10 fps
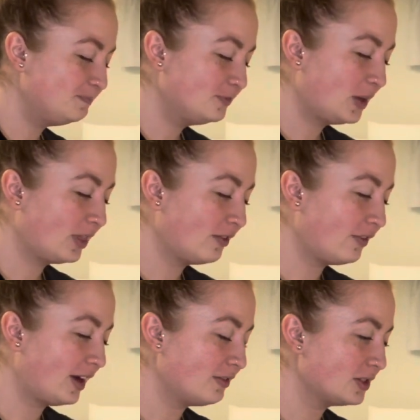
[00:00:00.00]
With the
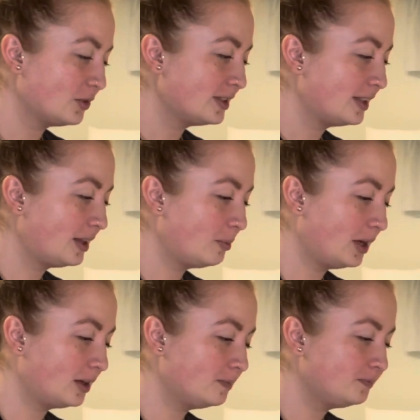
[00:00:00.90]
Five of Swords at the
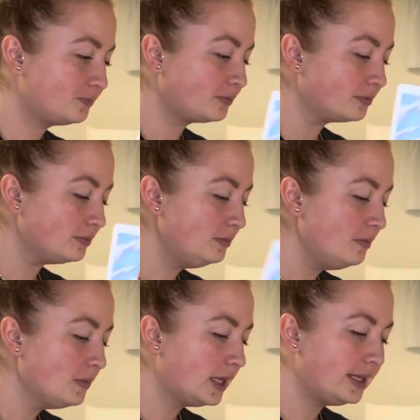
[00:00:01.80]
bottom.
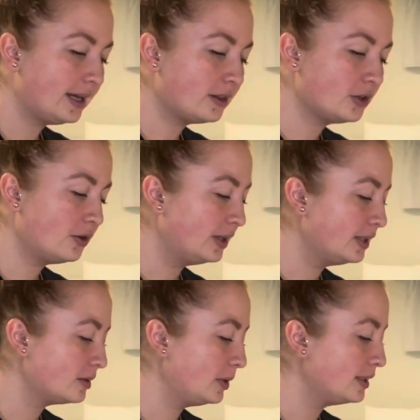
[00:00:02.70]
Yeah, you're in
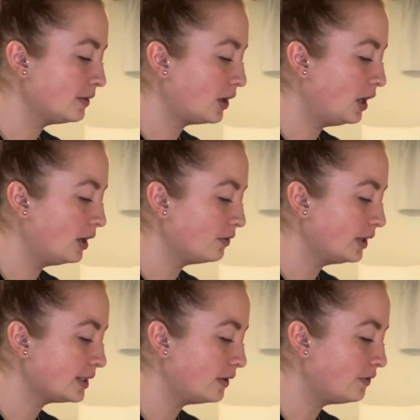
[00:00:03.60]
this place of
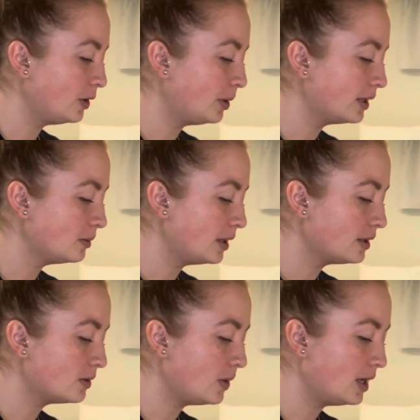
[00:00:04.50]
conflict, I feel, possibly
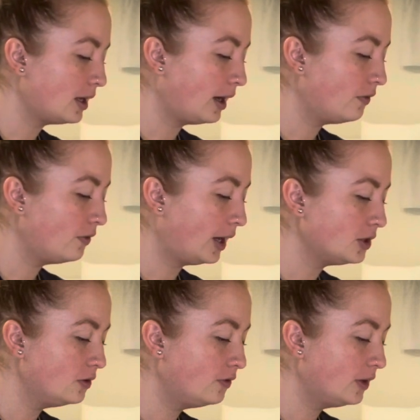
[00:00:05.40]
this week. I
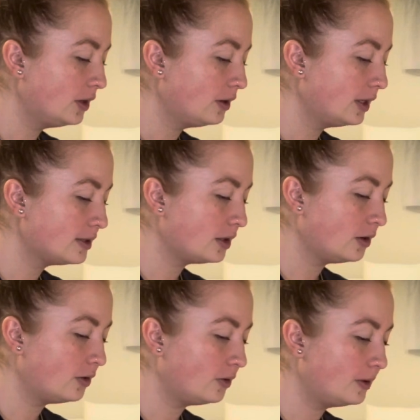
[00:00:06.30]
do feel as
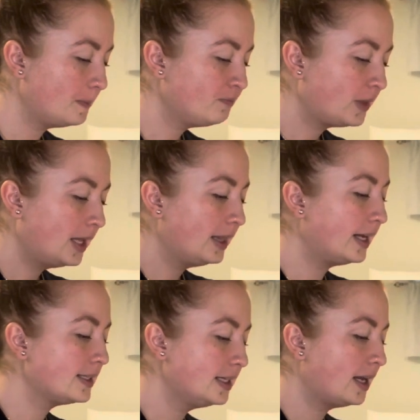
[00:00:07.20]
though, like,
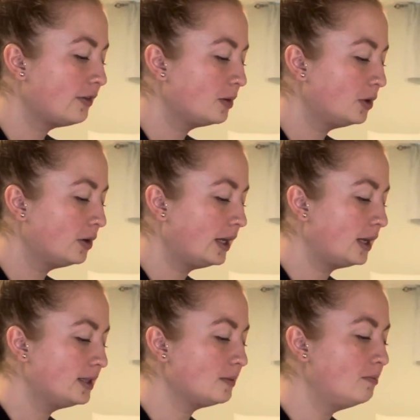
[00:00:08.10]
it's inevitable. Like,
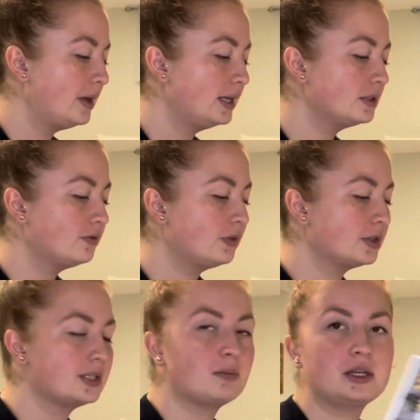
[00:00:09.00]
it's meant for
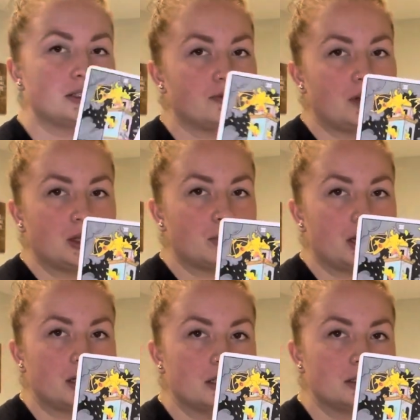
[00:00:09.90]
something to fall apart.